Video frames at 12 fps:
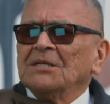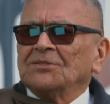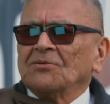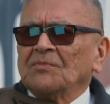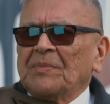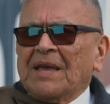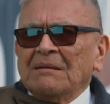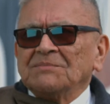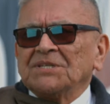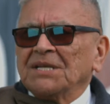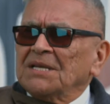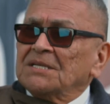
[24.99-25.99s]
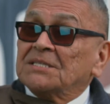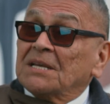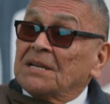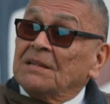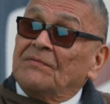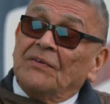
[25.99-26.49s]
So it becomes a
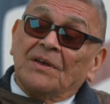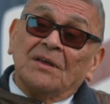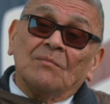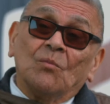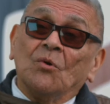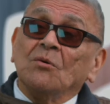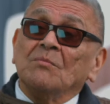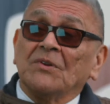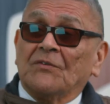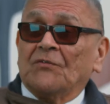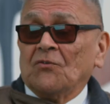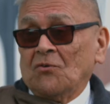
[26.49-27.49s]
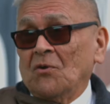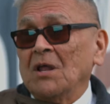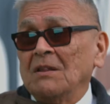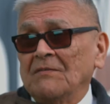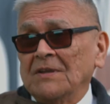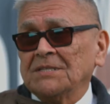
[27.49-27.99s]
significant moment for
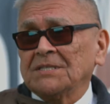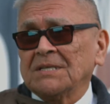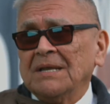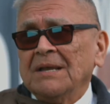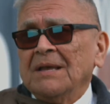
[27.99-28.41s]
all of us.